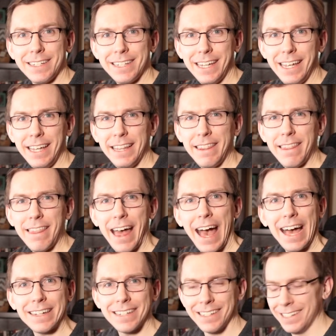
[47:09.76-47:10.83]
in
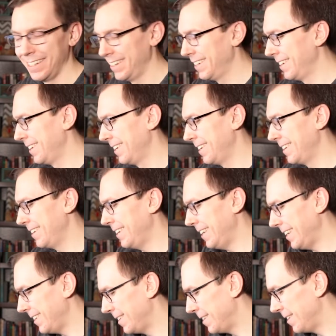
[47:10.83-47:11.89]
that,
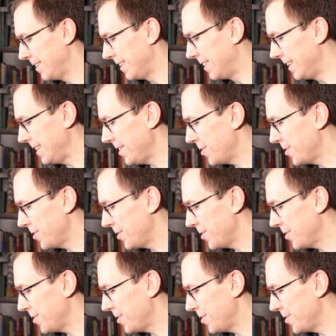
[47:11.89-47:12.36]
these